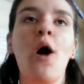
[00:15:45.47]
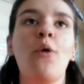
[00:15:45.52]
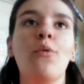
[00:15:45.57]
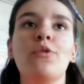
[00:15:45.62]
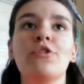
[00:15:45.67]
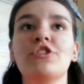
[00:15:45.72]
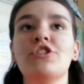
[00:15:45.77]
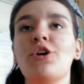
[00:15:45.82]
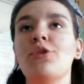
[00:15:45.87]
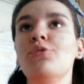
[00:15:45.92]

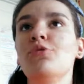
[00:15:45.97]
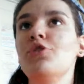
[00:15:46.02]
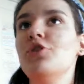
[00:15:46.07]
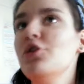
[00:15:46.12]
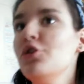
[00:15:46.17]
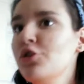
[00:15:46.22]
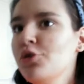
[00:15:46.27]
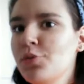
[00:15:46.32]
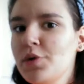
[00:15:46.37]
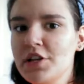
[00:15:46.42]
We're so
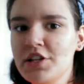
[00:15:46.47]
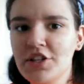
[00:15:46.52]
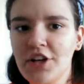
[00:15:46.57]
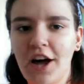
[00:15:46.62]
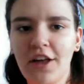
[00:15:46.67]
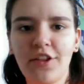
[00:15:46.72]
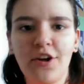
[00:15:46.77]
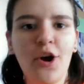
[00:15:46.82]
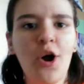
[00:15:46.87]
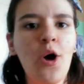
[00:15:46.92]
new to each
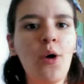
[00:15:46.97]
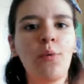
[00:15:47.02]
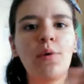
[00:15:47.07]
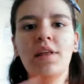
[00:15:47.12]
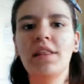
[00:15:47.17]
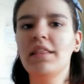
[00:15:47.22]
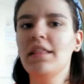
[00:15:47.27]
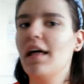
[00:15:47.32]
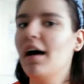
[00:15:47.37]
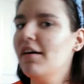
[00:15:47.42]
other.
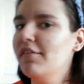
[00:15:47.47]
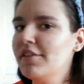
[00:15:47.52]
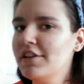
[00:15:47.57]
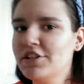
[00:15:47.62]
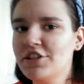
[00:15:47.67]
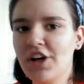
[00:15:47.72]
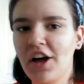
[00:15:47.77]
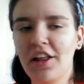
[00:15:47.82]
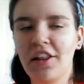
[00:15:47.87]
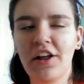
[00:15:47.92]
We love
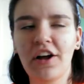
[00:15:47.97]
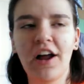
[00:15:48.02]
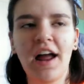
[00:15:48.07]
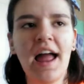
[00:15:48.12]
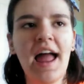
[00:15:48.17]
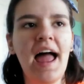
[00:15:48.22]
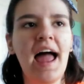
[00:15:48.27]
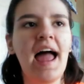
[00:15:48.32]
each other.